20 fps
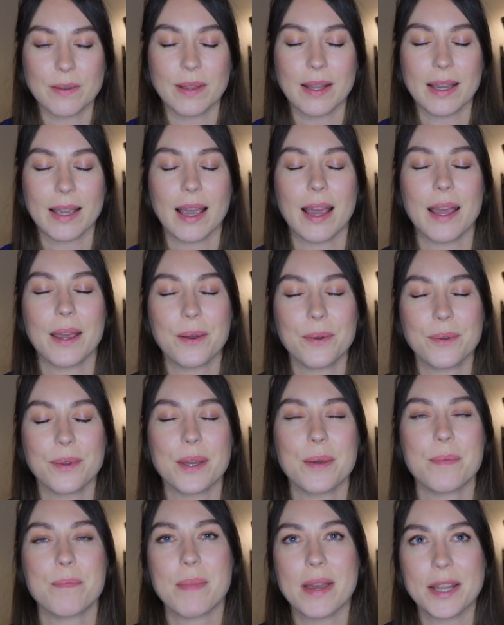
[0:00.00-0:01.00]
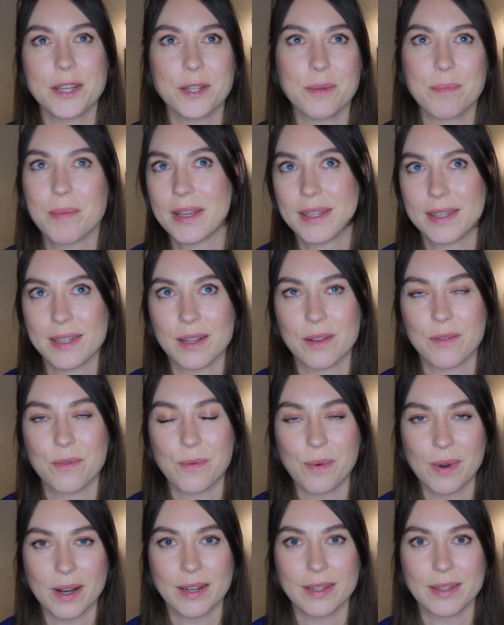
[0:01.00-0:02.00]
Like I could imagine myself
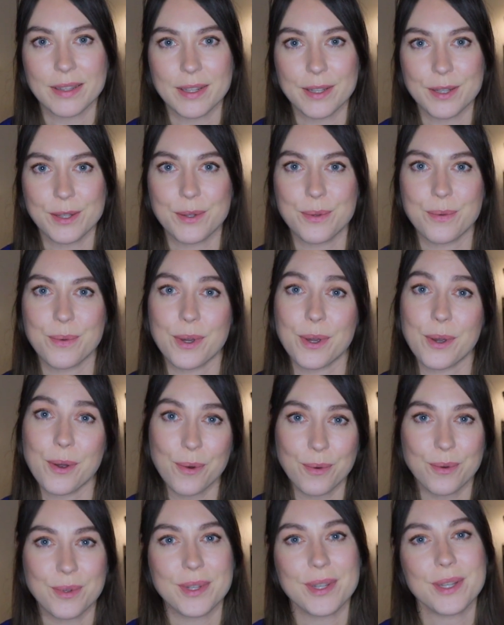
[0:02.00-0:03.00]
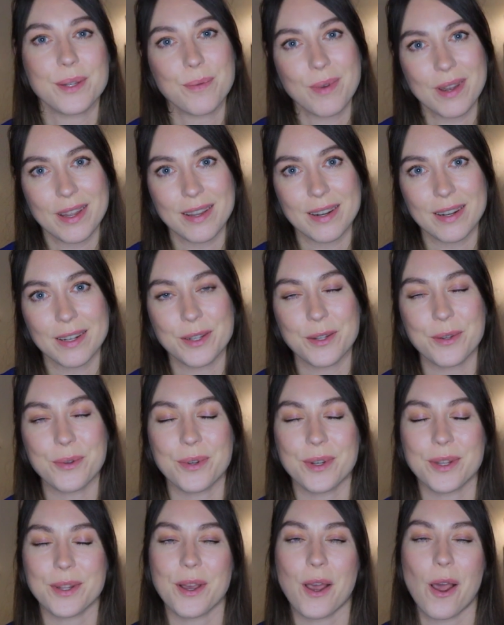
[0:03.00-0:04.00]
wearing this to a cozy sweater
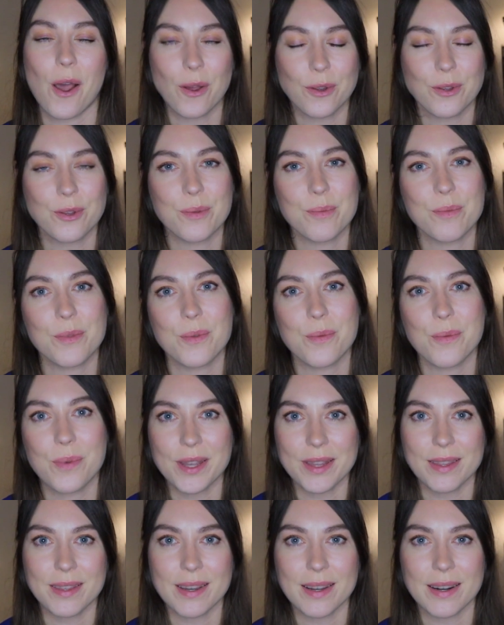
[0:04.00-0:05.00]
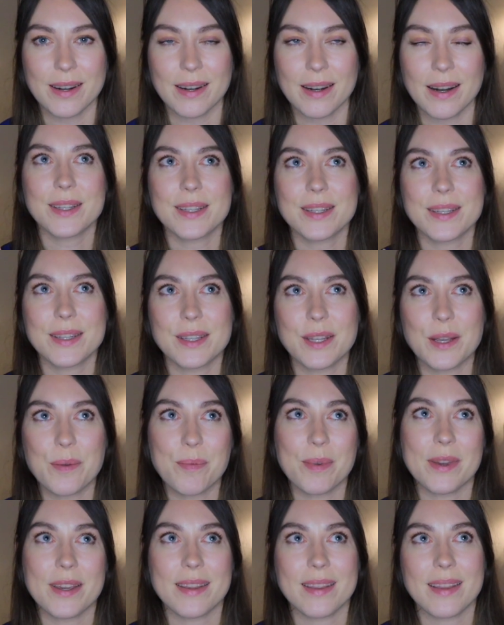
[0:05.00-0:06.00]
during the autumn, winter,
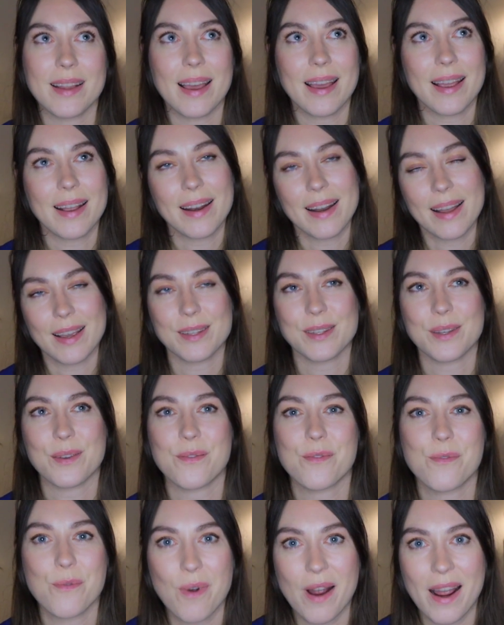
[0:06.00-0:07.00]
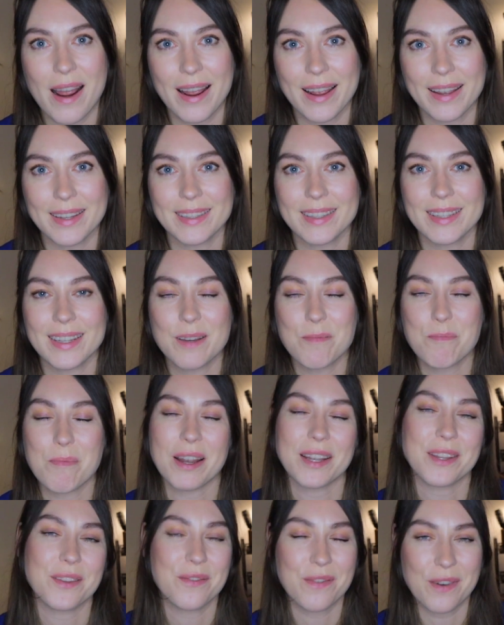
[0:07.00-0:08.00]
sipping a glass of wine
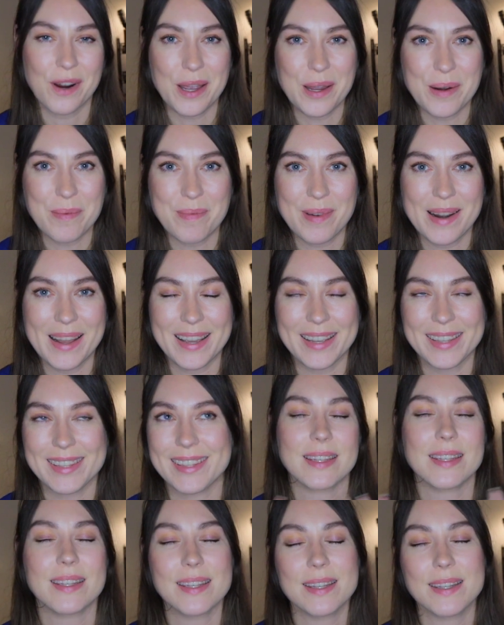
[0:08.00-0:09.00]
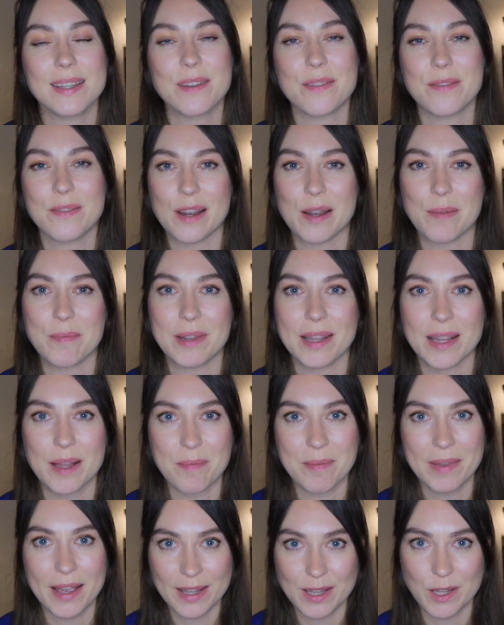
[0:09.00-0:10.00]
by the fireplace. This is the vibe that
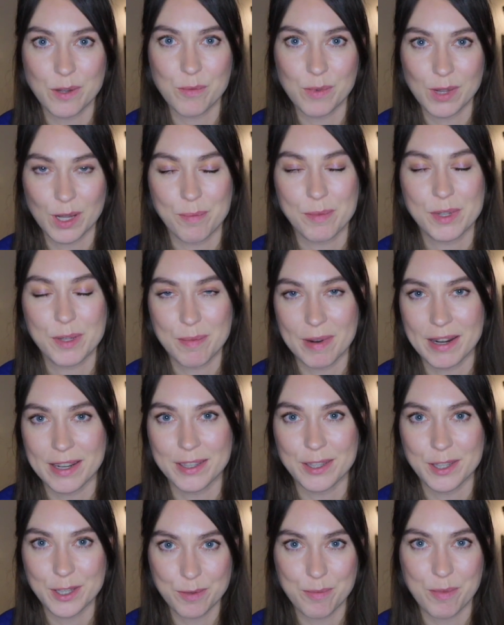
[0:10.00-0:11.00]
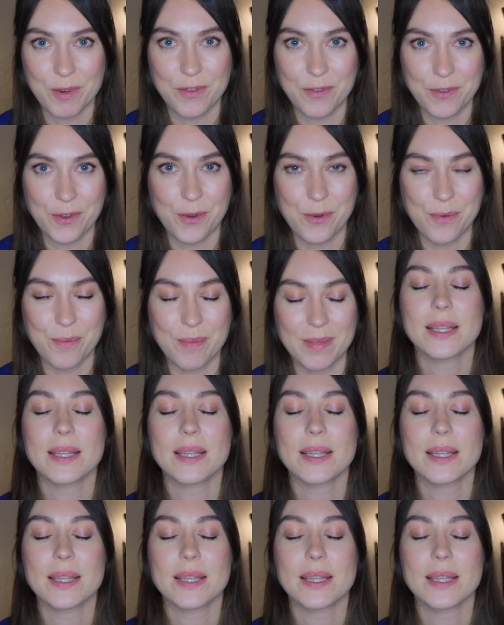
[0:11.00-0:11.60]
I'm getting when I'm smelling this perfume.